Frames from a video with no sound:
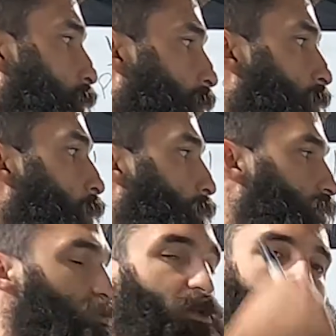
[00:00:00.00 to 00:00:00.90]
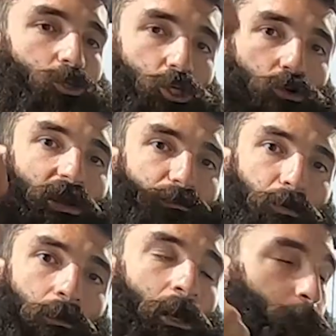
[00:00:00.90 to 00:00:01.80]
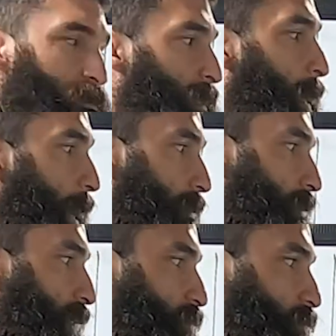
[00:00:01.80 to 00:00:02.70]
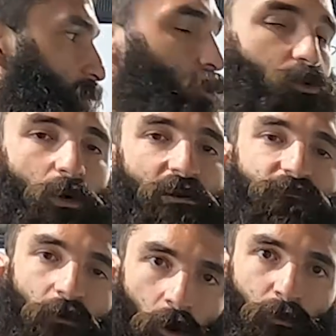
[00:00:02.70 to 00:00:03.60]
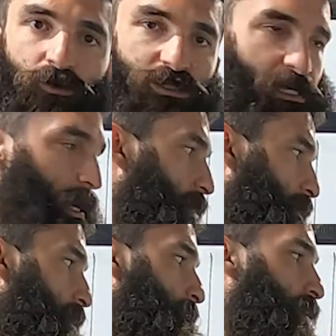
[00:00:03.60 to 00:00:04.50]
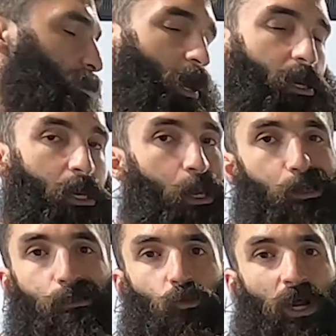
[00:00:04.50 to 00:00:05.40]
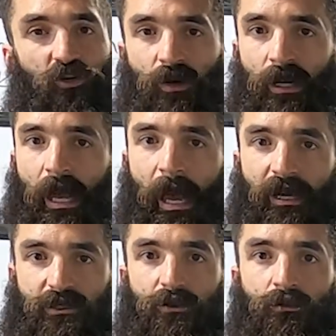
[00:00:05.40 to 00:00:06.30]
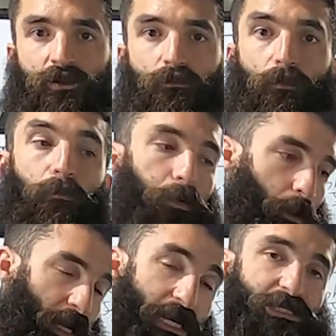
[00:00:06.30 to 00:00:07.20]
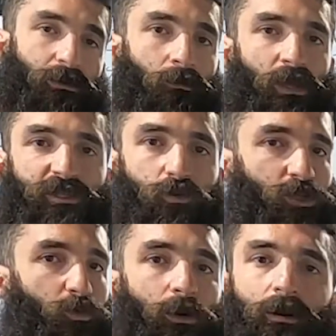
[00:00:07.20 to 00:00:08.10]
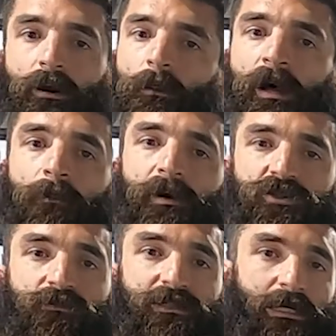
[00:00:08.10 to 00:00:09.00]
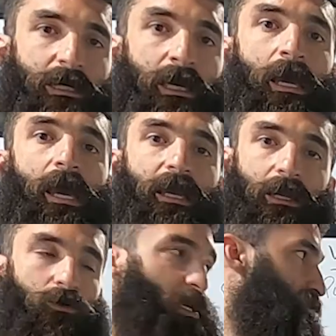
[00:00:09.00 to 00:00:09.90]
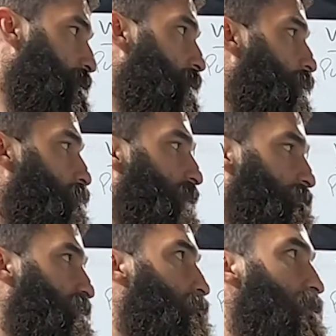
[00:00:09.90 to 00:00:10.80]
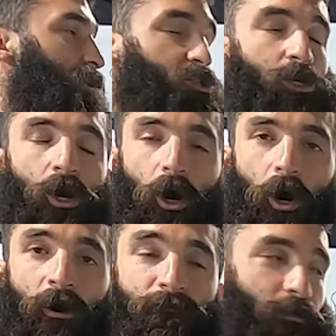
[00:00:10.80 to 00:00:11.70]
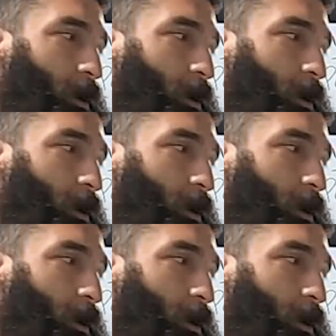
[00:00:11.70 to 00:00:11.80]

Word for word: four. We're gonna do some strict pull-ups, and then you're gonna go do a farmer's carry, okay? And we're not trying to ask you to blaze through this. We're just working on a lot of muscle fatigue and getting you guys ready to go down to the beach on